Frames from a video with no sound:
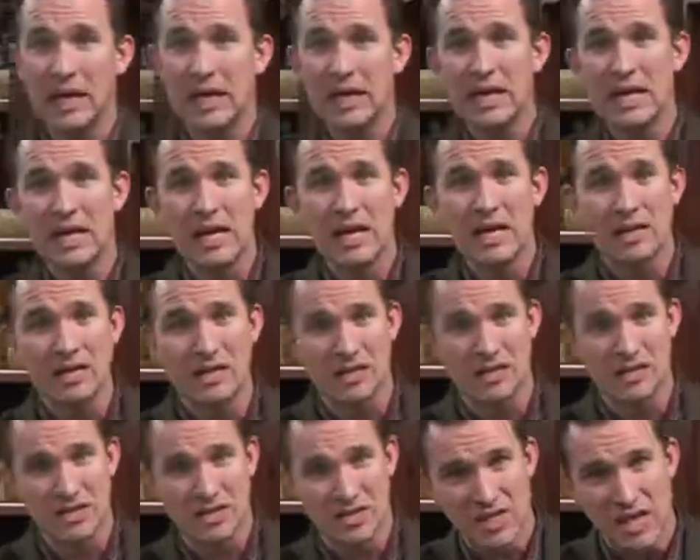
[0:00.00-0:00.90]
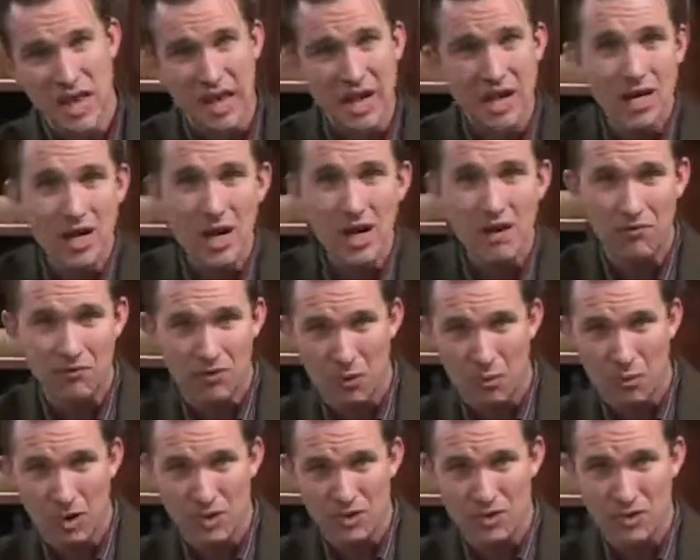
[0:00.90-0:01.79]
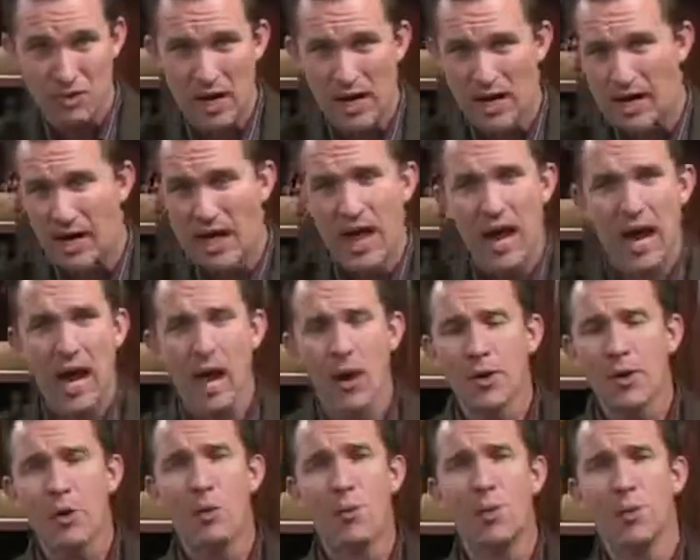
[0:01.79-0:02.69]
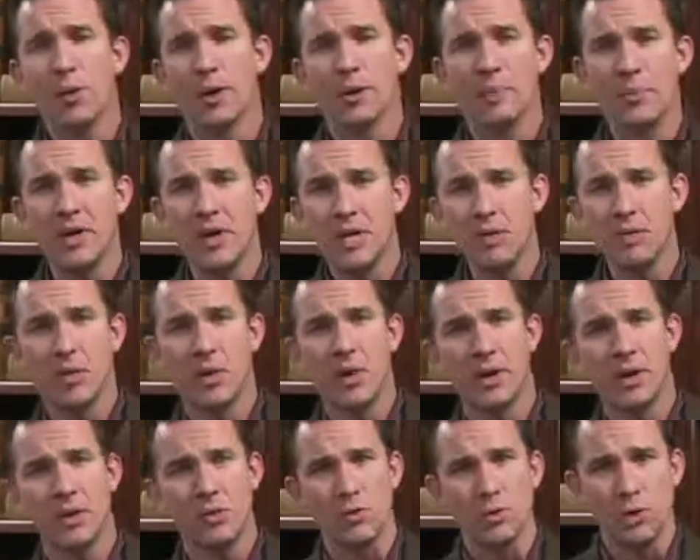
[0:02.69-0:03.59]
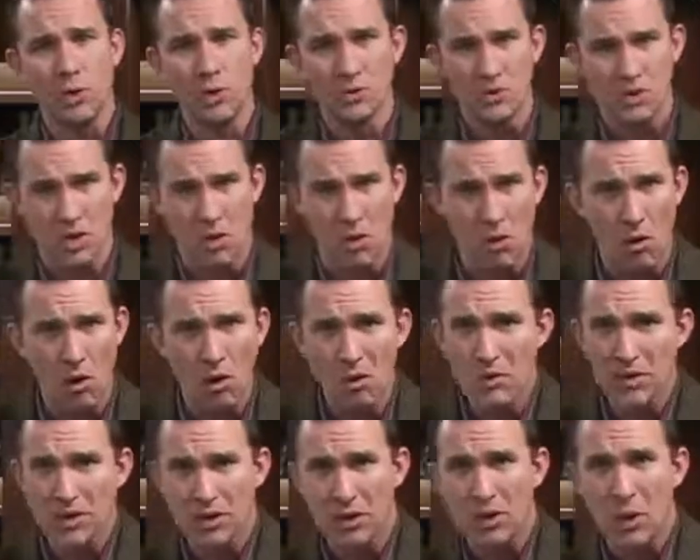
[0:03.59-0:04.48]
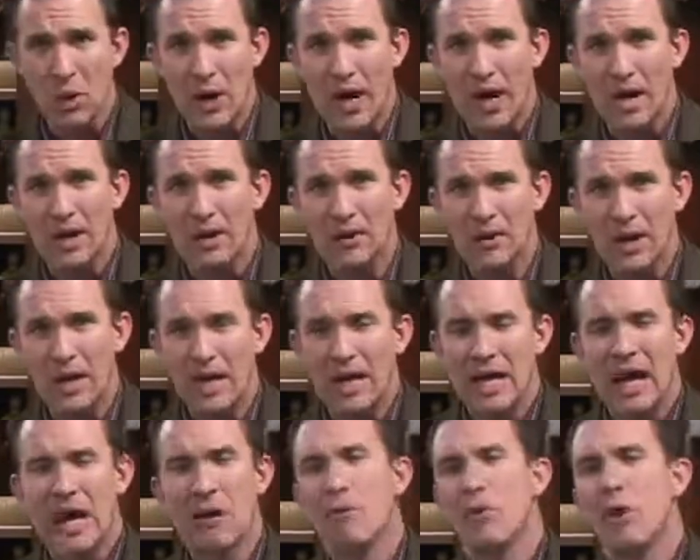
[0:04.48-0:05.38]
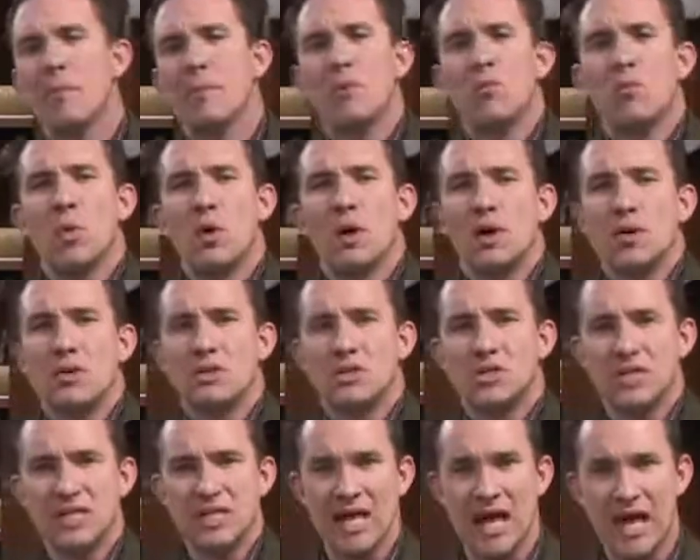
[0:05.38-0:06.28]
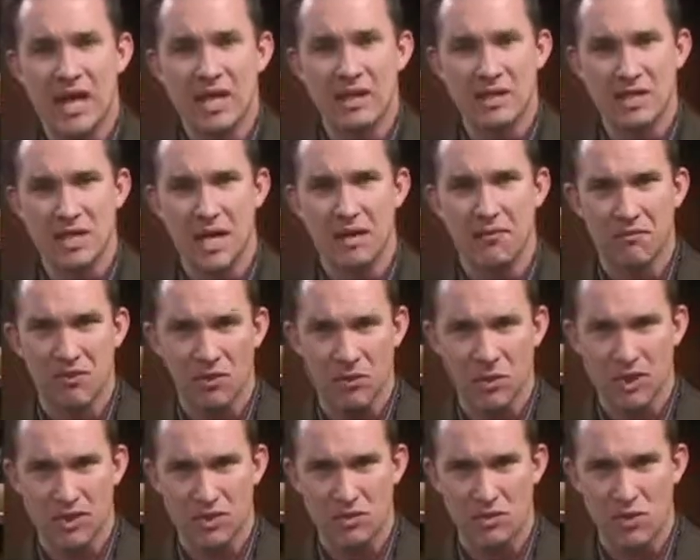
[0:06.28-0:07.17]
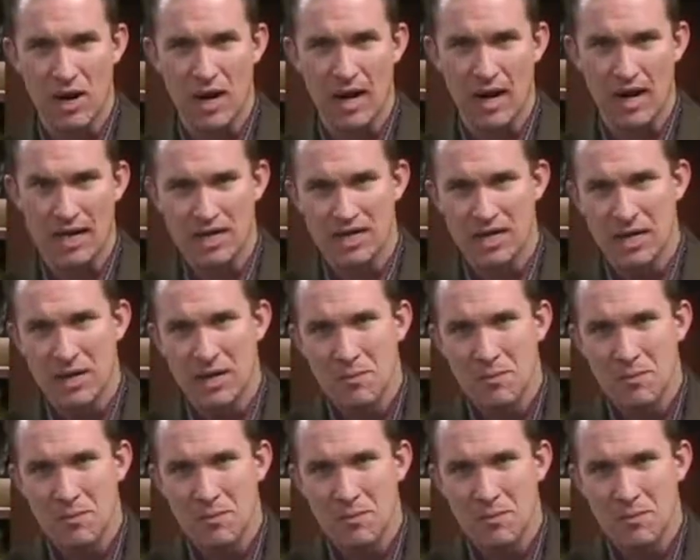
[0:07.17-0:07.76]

need to stand up for what's right. I don't want to be one who goes along with the crowd. I want to be one who stands up for what's right.